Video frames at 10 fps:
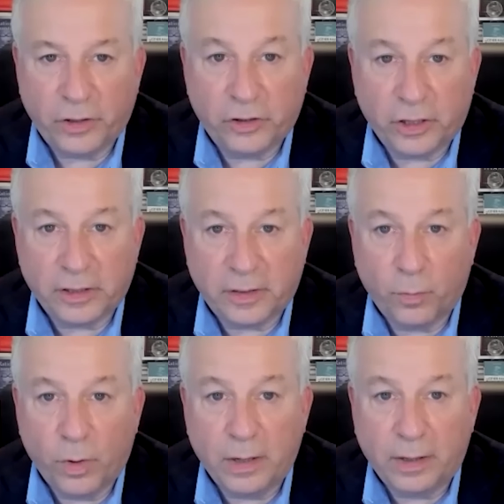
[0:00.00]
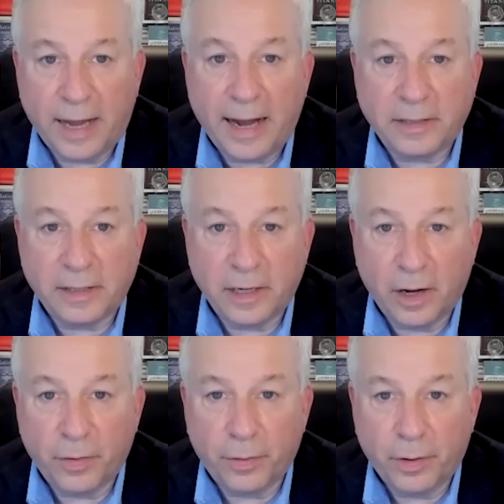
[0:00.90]
It's just one lags the
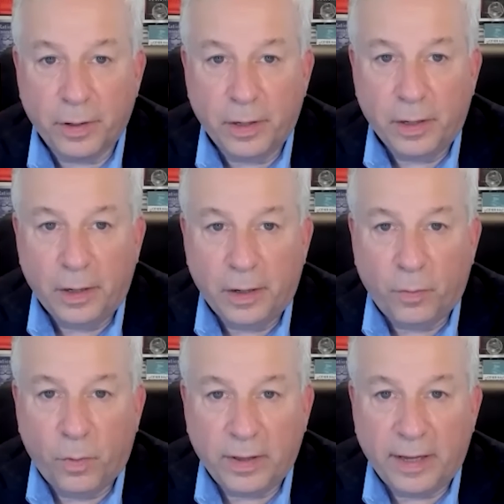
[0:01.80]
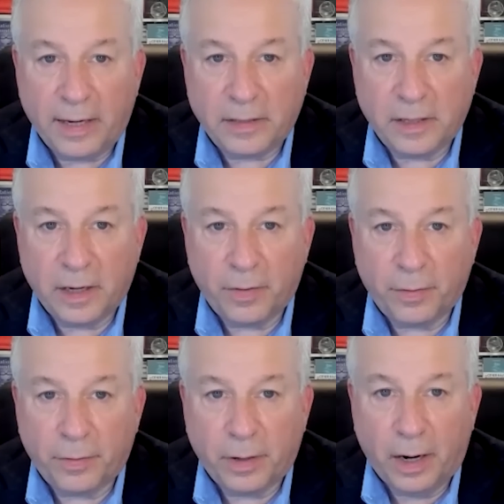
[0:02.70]
other. One lags the other.